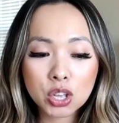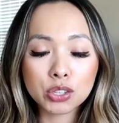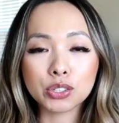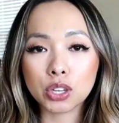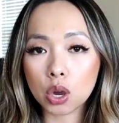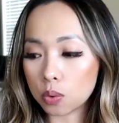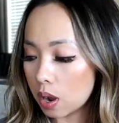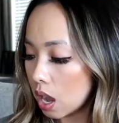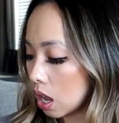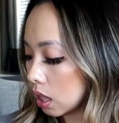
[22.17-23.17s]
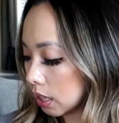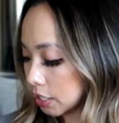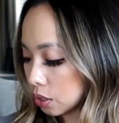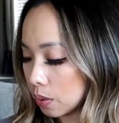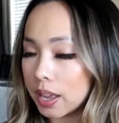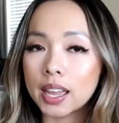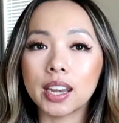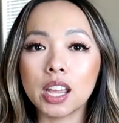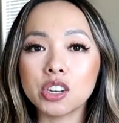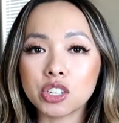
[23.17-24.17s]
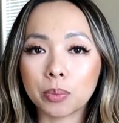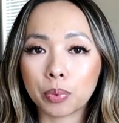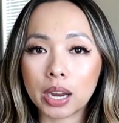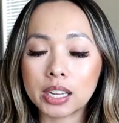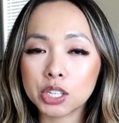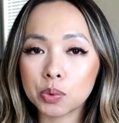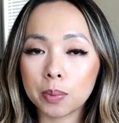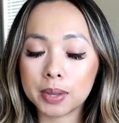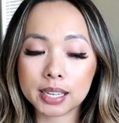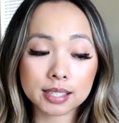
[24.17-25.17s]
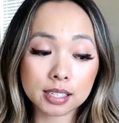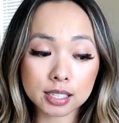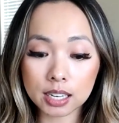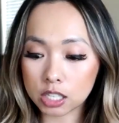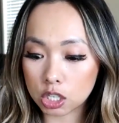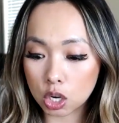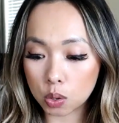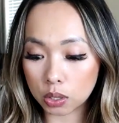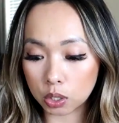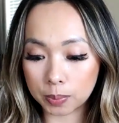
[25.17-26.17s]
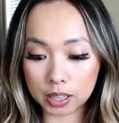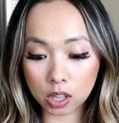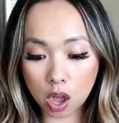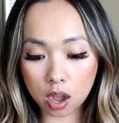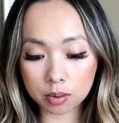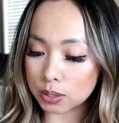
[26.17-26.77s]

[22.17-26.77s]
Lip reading: So let's go ahead and jump right into it because these tend to go a little bit long.